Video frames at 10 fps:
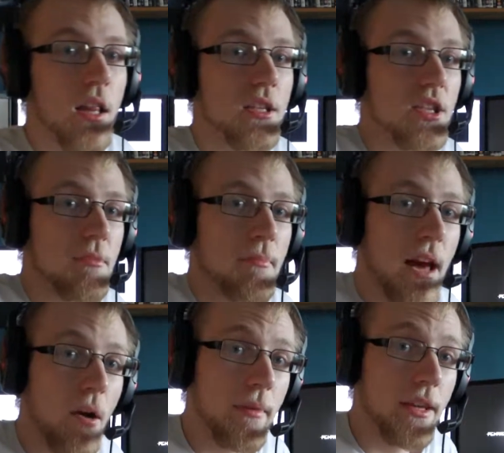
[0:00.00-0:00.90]
This is
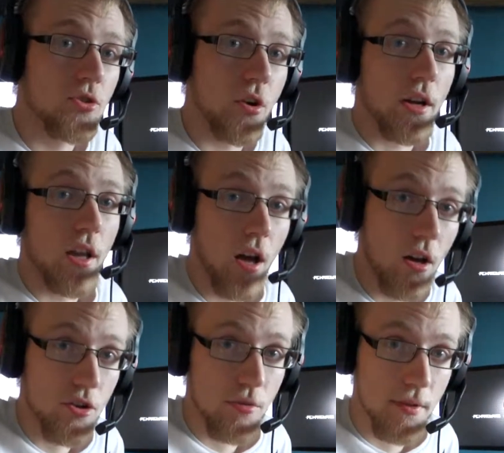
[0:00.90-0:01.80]
now me trying at
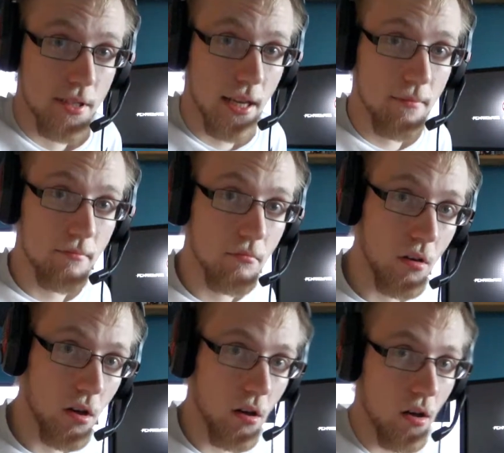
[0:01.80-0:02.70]
100%.
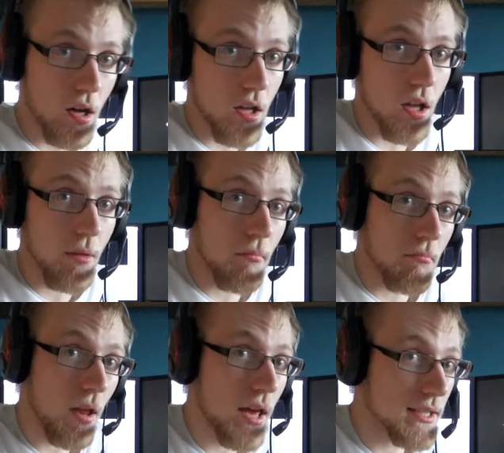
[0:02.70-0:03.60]

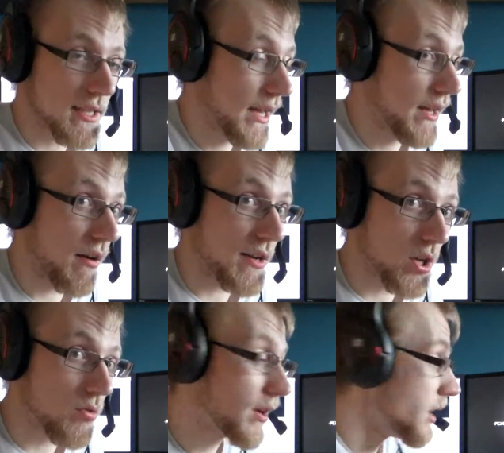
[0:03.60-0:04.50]
Like I say, I don't